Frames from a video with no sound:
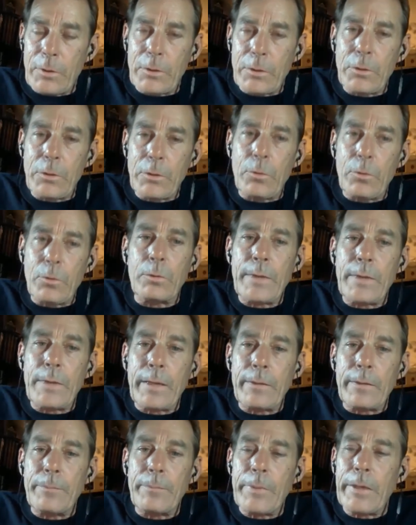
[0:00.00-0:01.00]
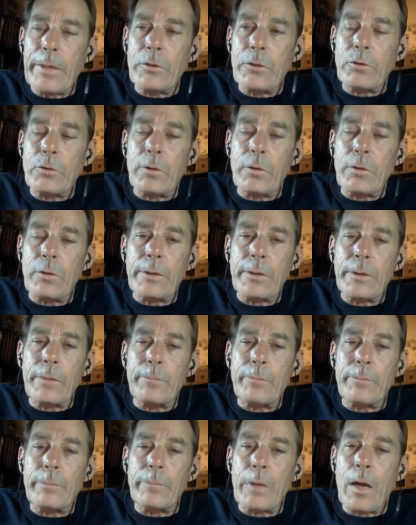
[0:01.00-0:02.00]
Just scroll down the page, look at
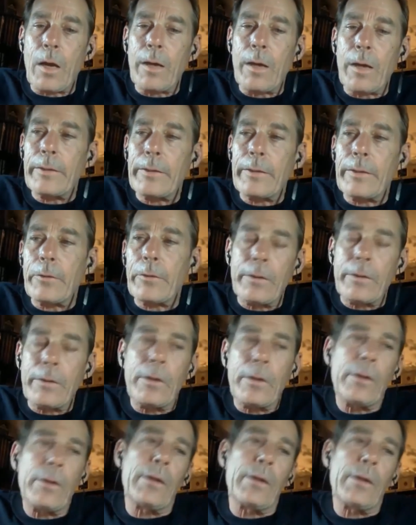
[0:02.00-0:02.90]
the blog area,